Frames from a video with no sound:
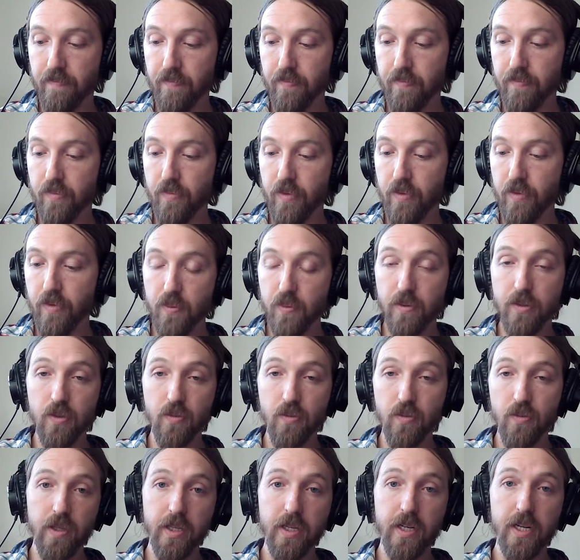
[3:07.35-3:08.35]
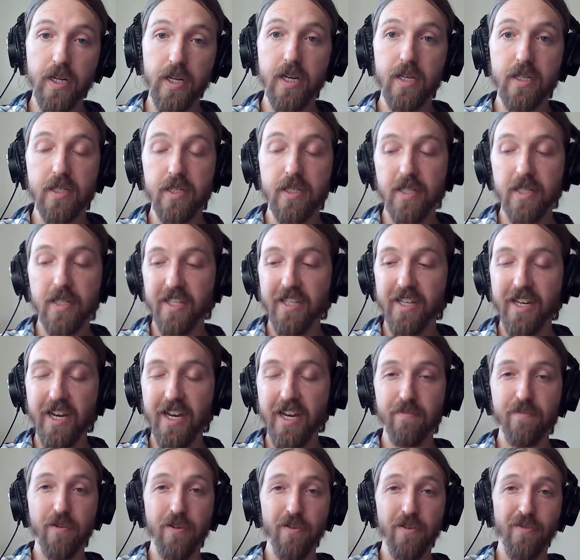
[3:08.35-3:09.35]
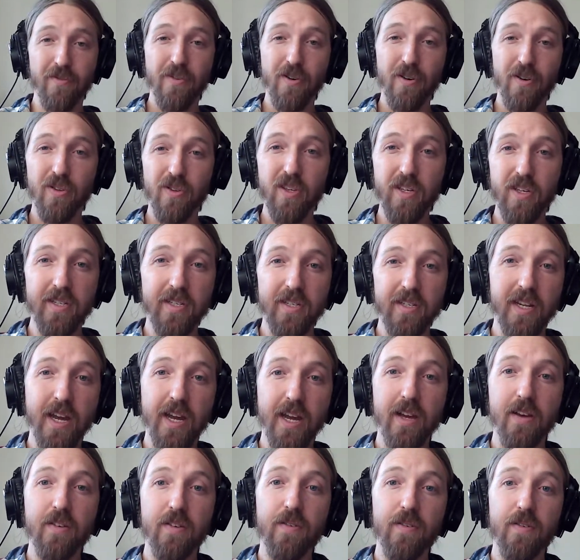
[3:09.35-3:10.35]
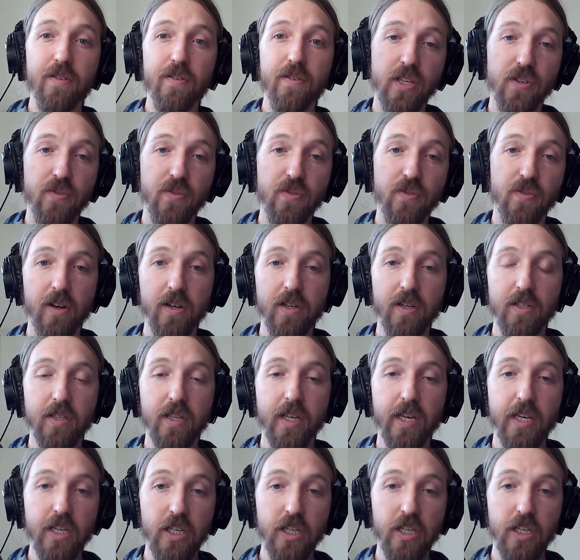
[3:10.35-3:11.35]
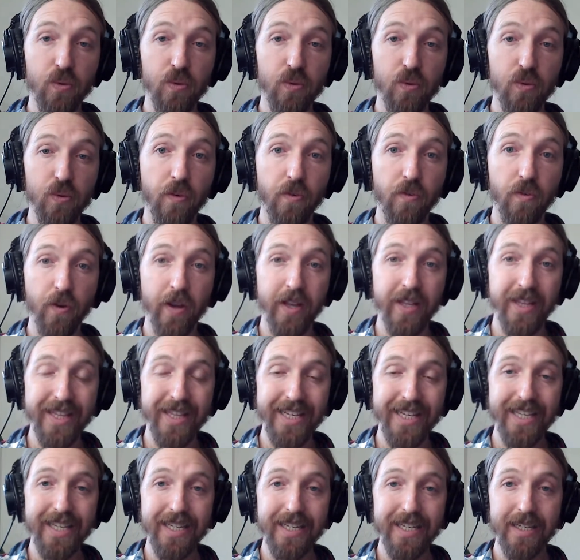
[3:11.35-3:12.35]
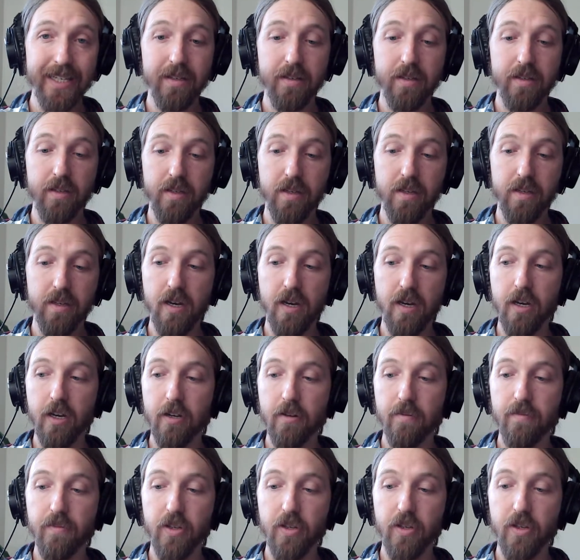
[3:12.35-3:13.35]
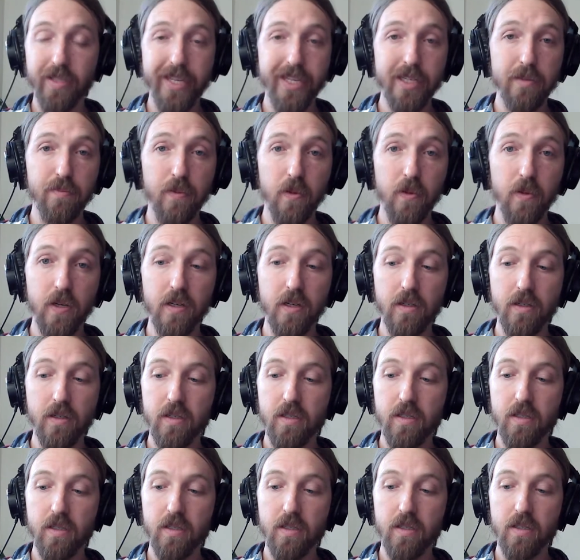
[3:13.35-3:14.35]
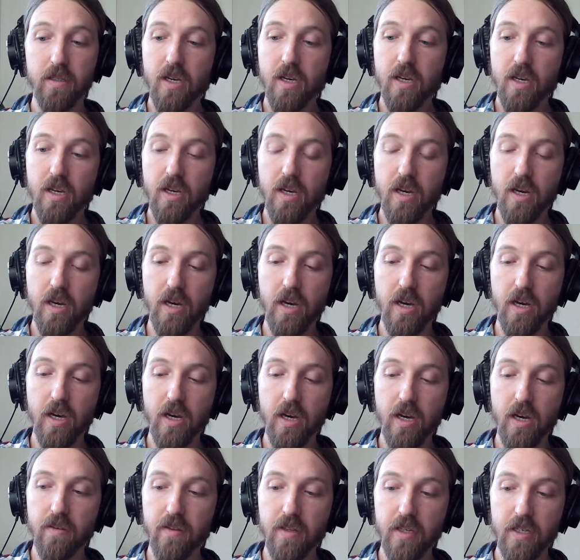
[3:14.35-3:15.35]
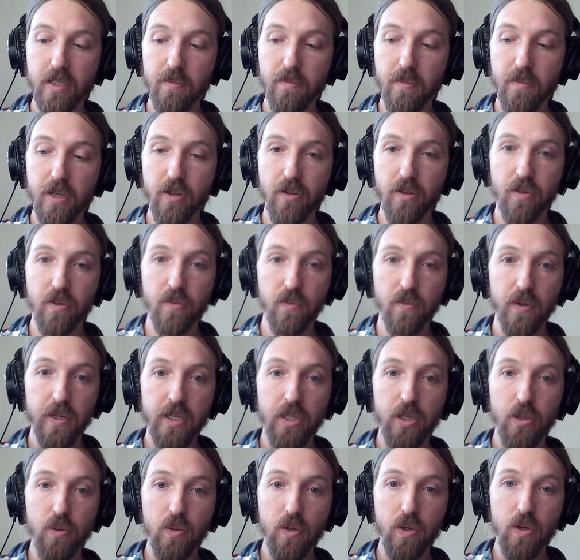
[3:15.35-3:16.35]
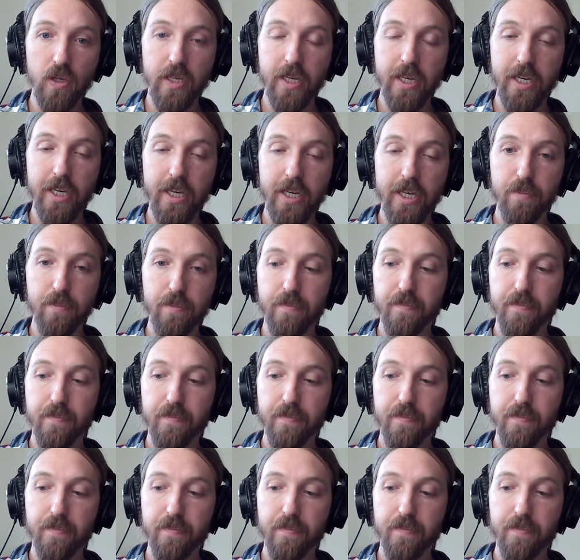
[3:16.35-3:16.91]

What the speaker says: This one's really nice. I prefer this style as far as like user friendly. There's less plugs. These middle three you could keep